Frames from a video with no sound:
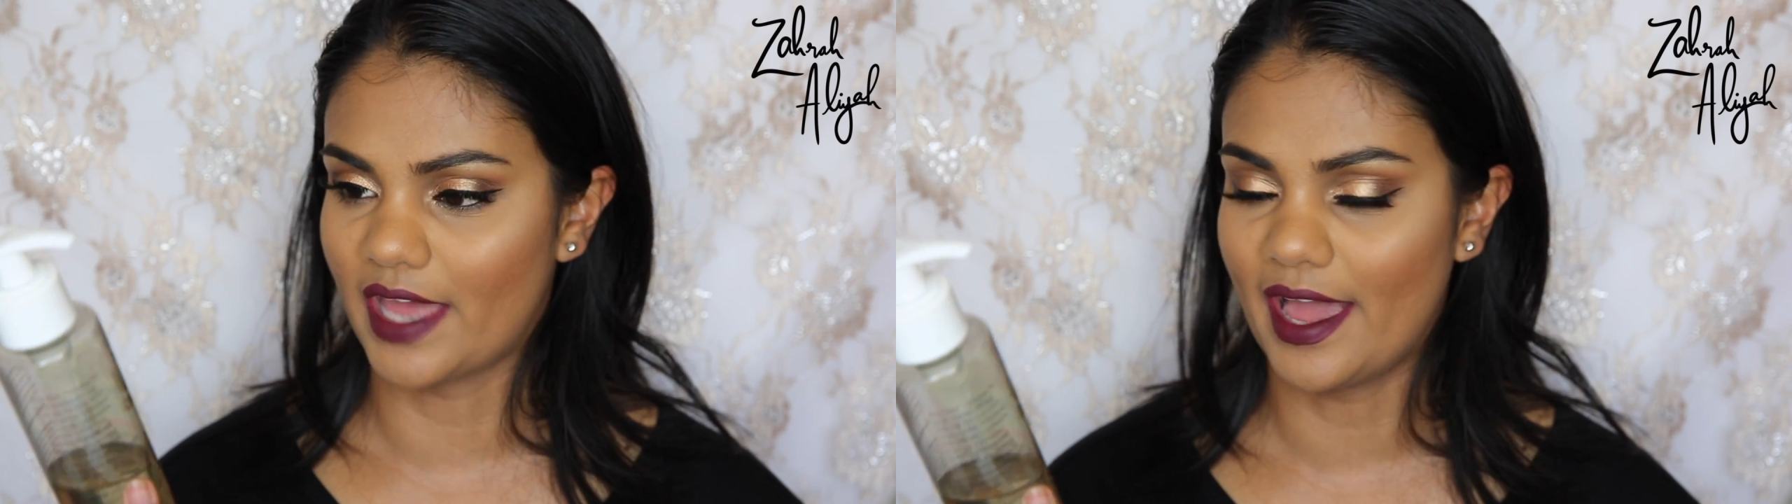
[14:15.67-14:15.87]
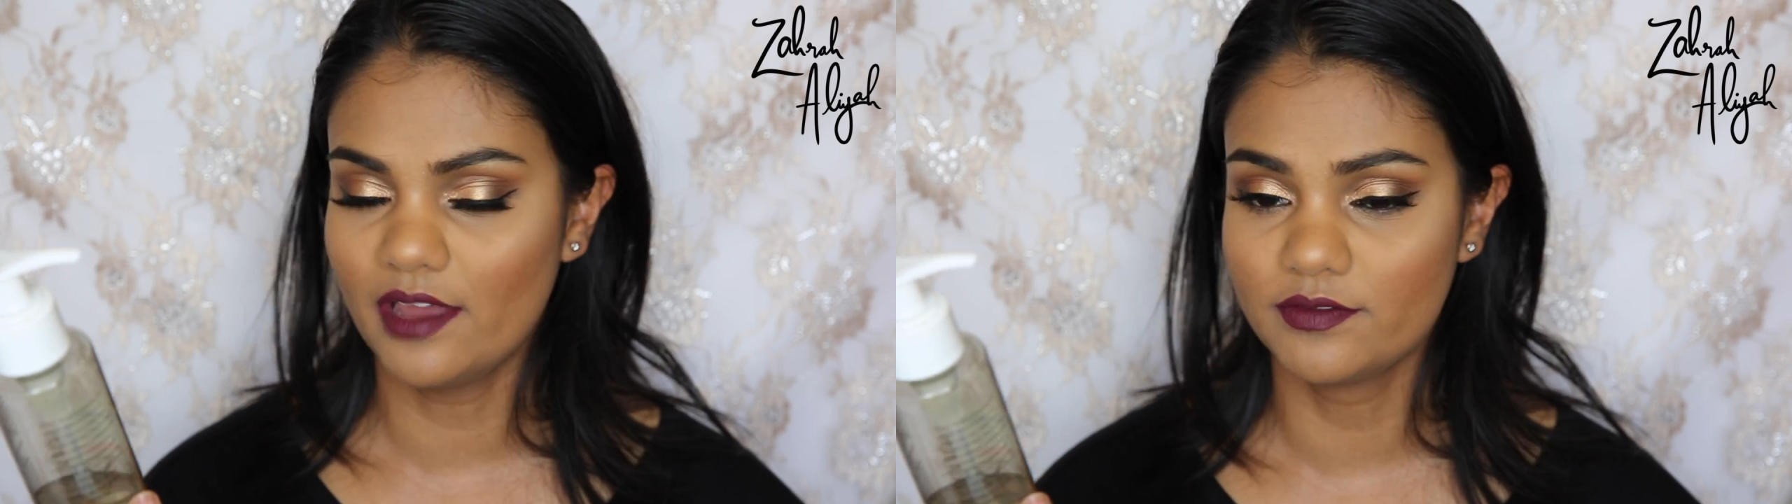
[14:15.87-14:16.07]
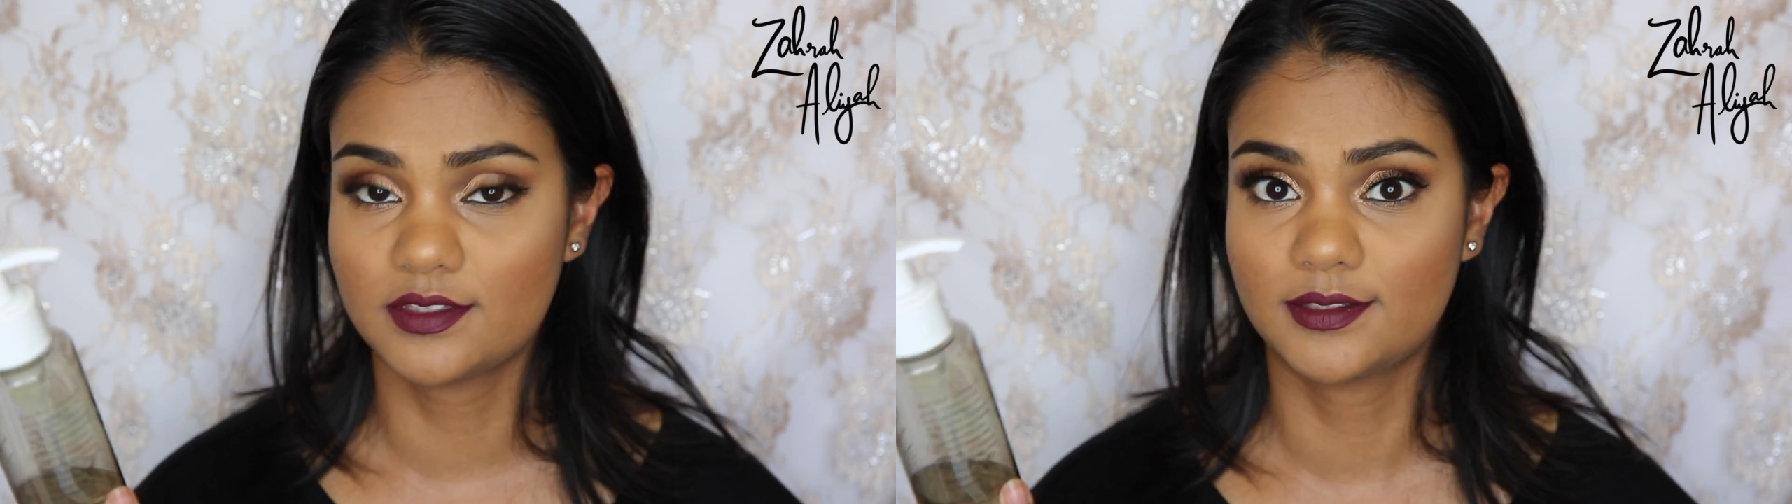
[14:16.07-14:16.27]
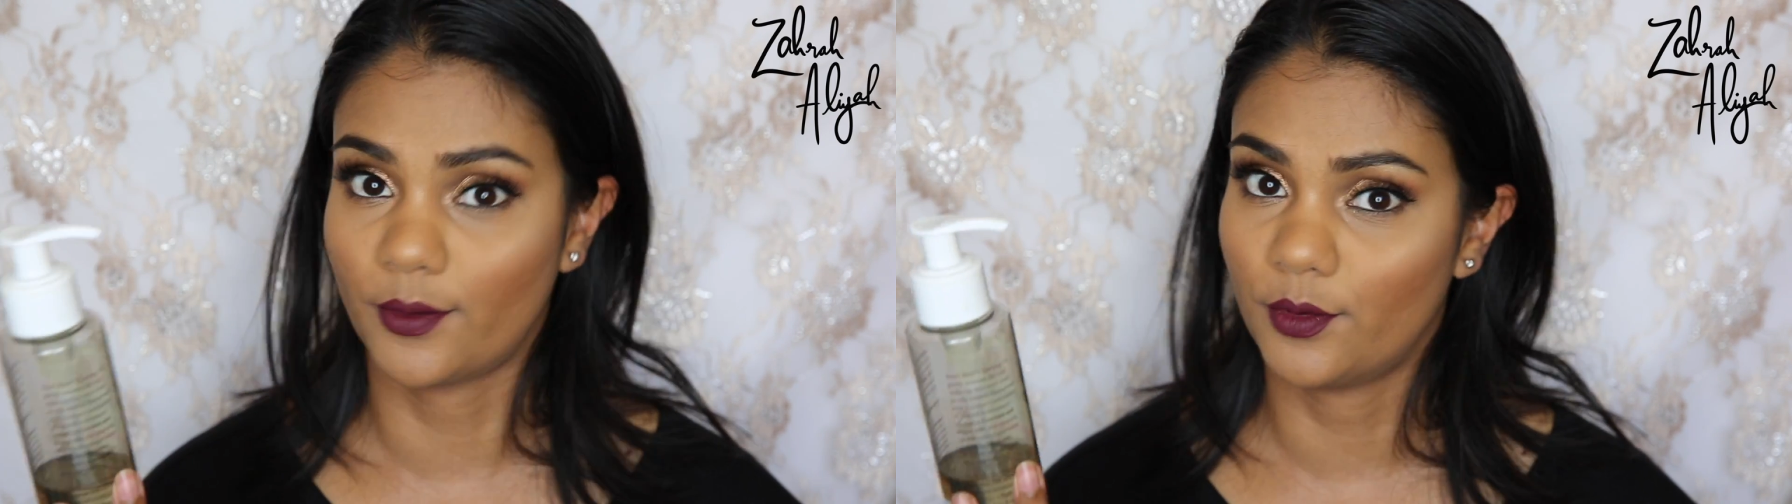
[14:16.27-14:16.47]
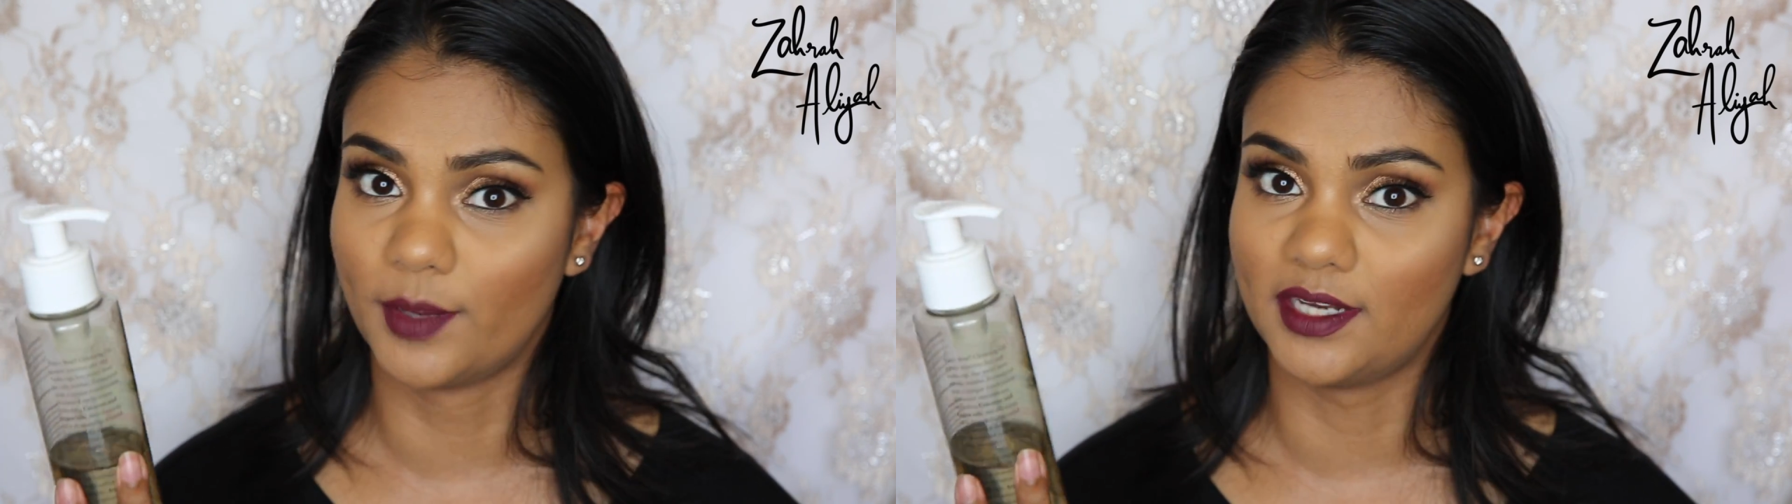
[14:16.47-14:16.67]
I have
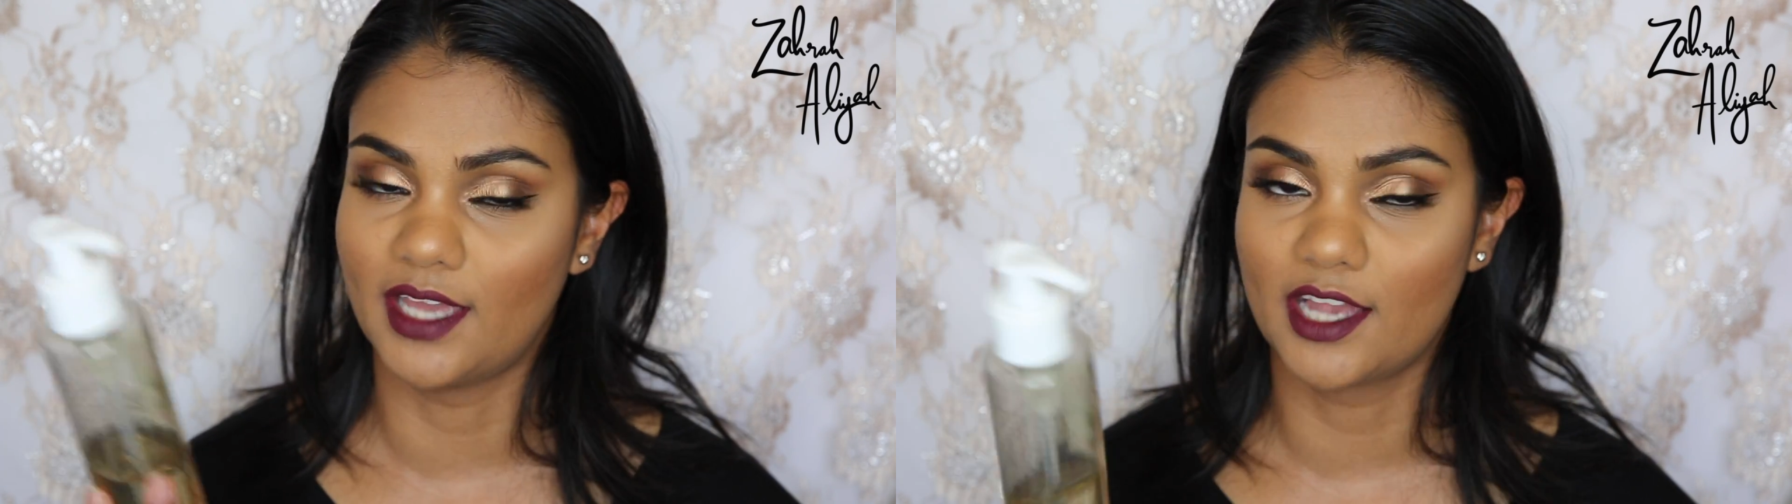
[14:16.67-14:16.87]
so many.